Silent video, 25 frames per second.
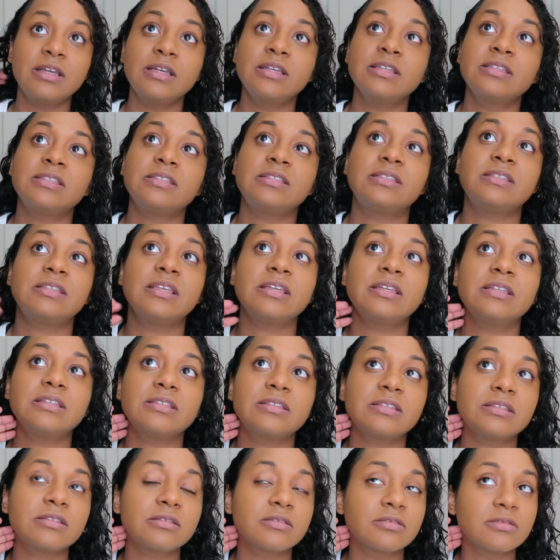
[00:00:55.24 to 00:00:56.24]

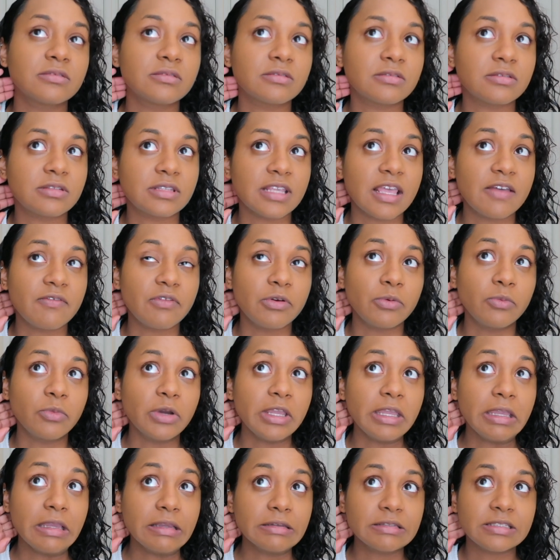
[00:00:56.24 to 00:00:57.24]
6-7
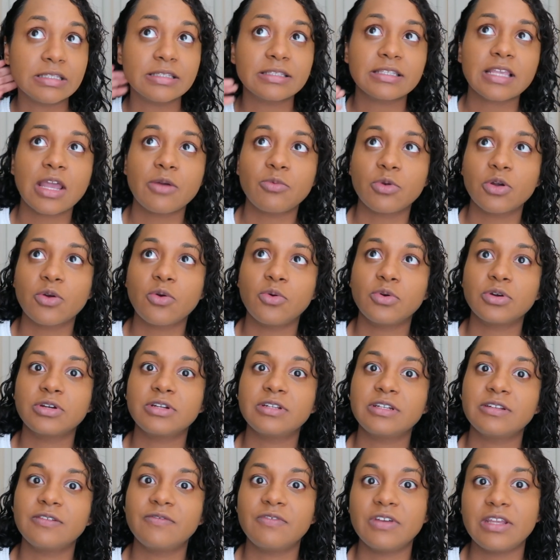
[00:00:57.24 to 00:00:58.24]
weeks since I
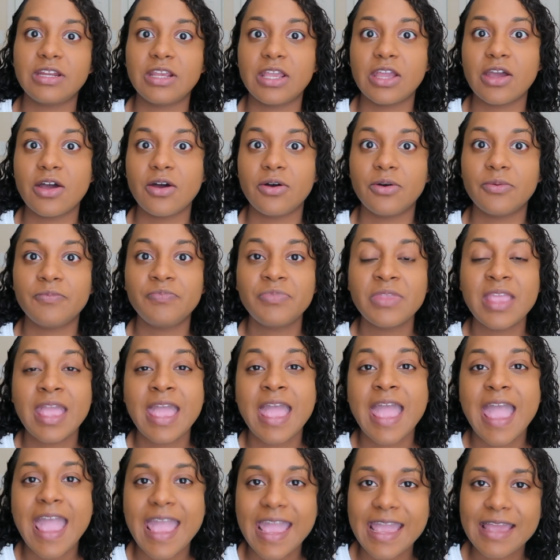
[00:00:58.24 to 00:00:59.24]
recorded a video.
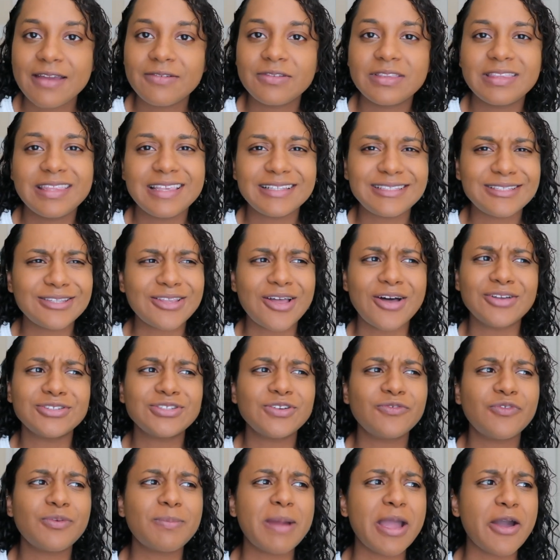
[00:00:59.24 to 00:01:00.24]
And this is
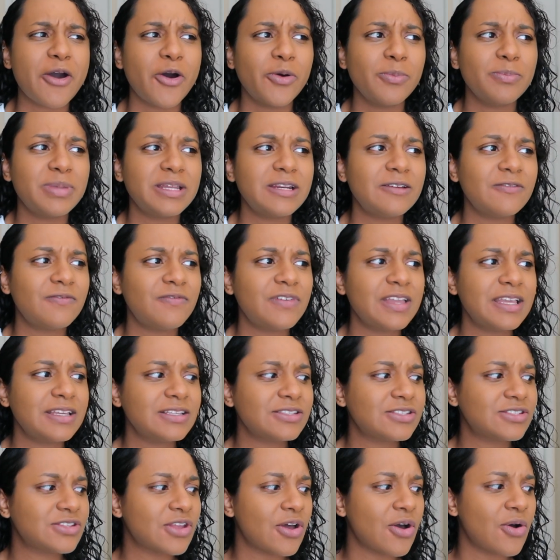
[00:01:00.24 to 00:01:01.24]
also for my own
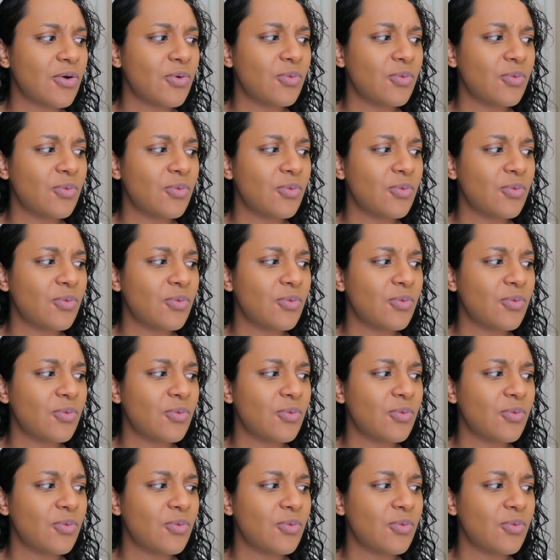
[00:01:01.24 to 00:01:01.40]
benefit, so